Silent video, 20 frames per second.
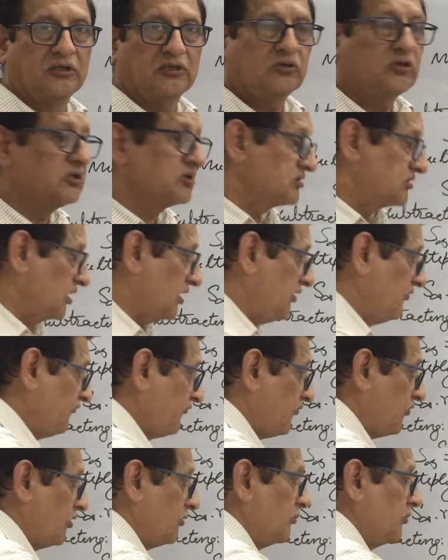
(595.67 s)
The same
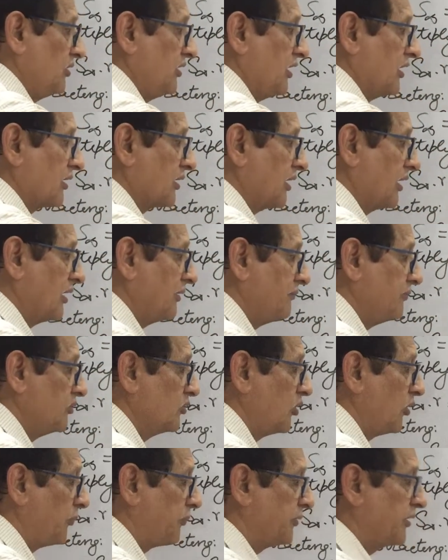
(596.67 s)
formula can be
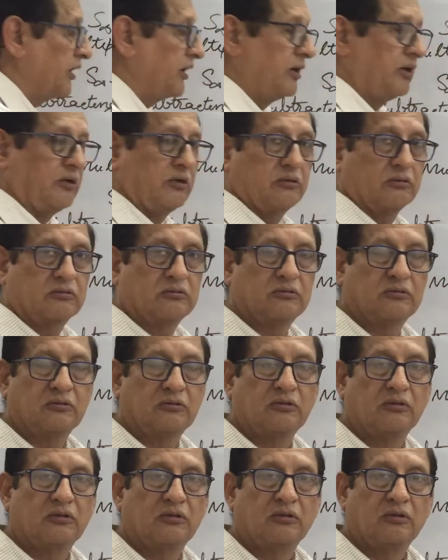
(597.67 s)
obtained
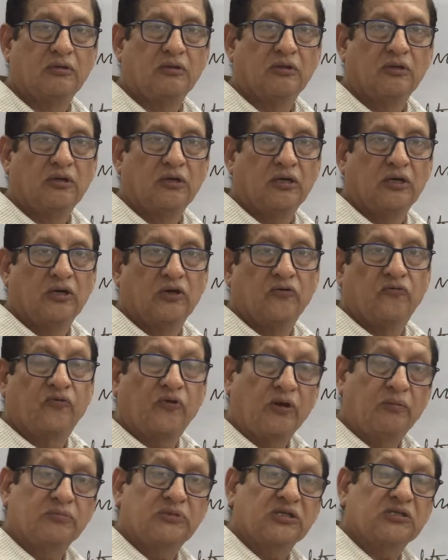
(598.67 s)

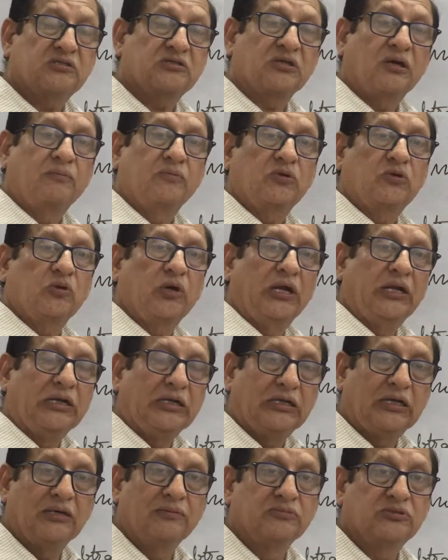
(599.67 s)
From the sum to
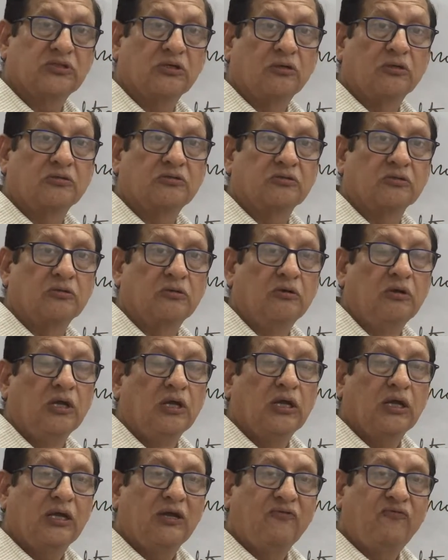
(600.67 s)
n terms
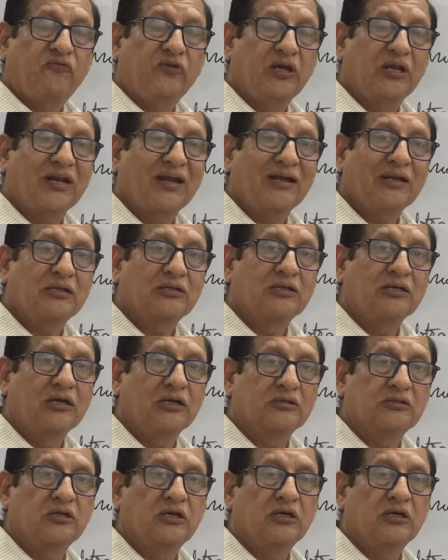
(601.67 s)
also, if we write there